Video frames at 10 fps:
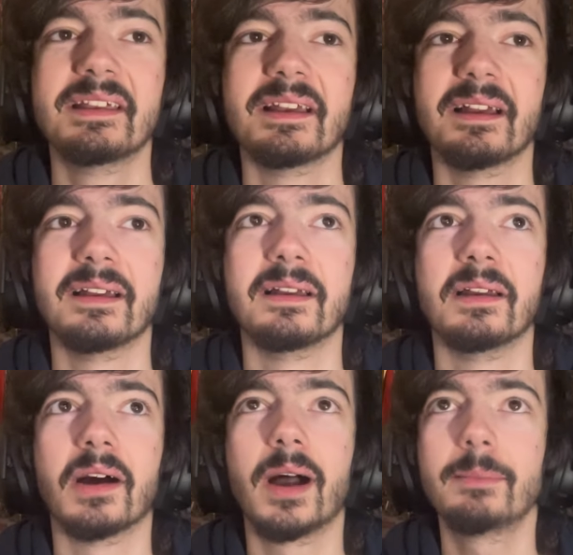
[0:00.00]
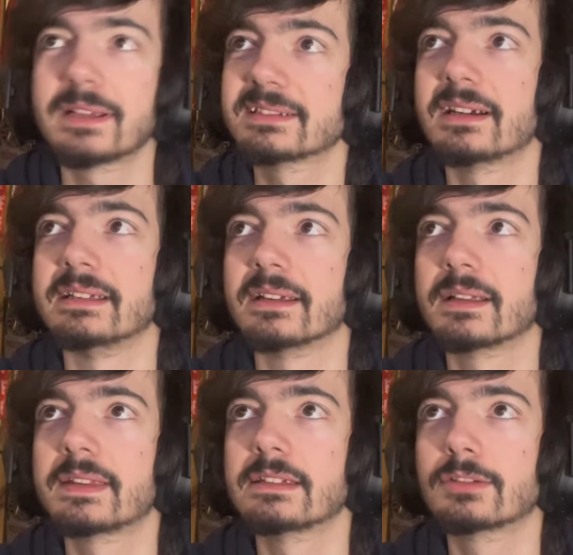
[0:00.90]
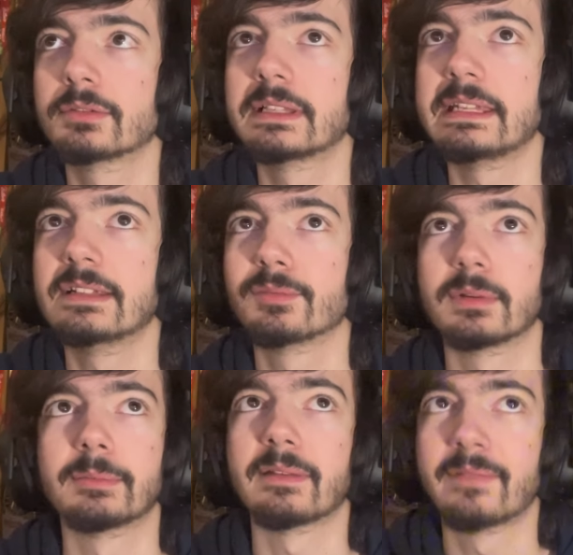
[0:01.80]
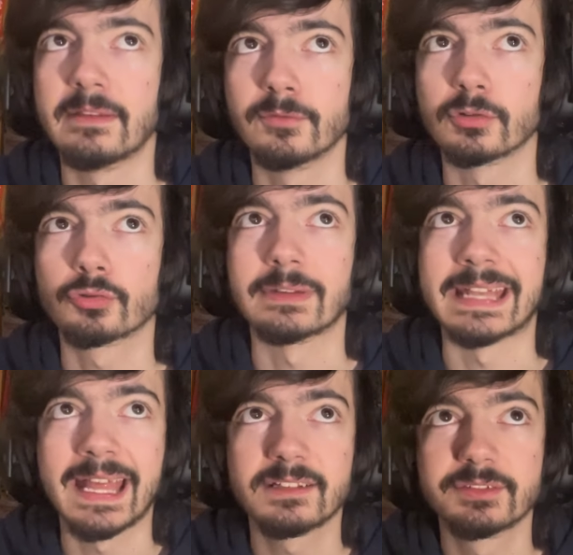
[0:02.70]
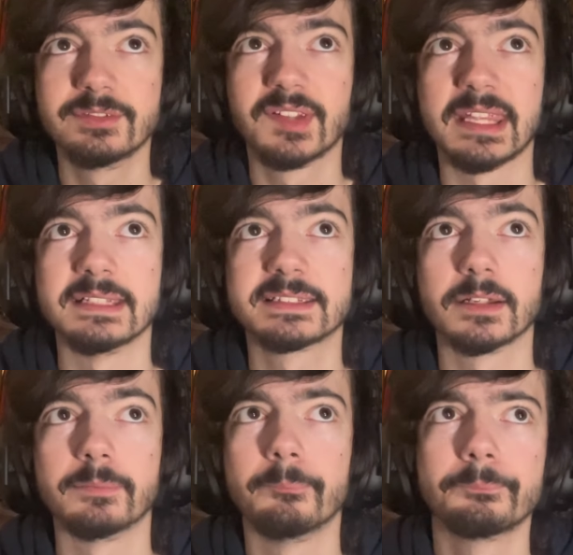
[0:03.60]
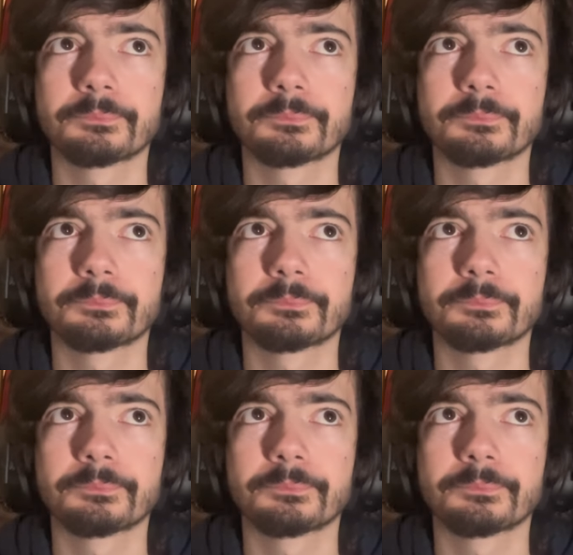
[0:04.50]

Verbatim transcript: Uh, I'm excited. I think Don Lee is one of my favourite Korean actors. He has done,